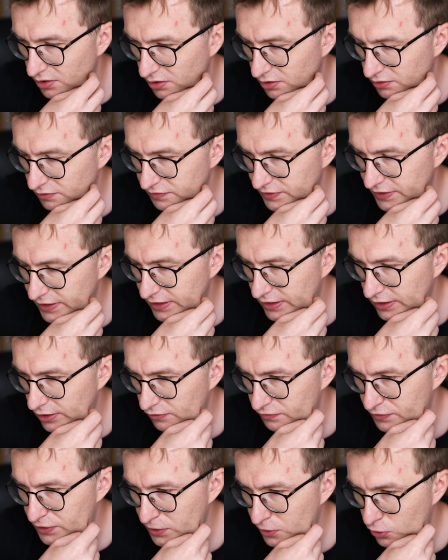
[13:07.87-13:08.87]
of the
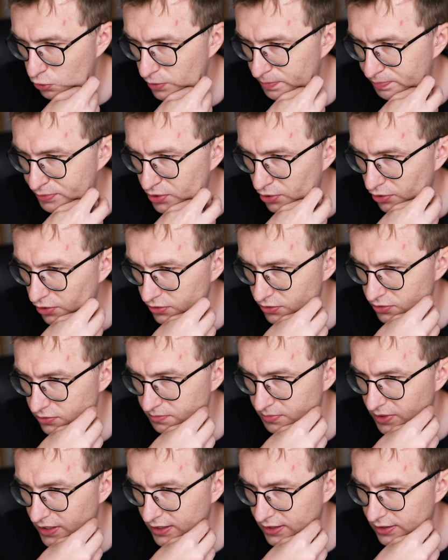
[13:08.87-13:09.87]

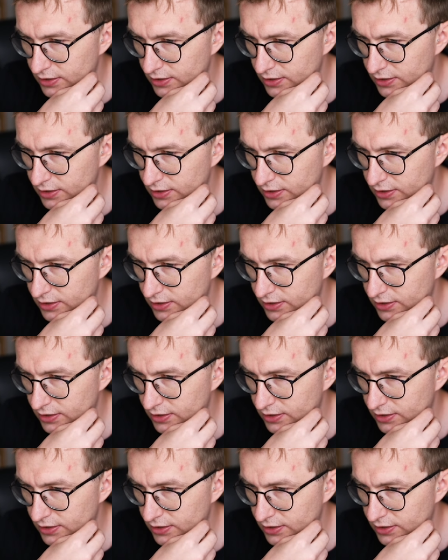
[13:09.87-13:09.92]
Kryptonium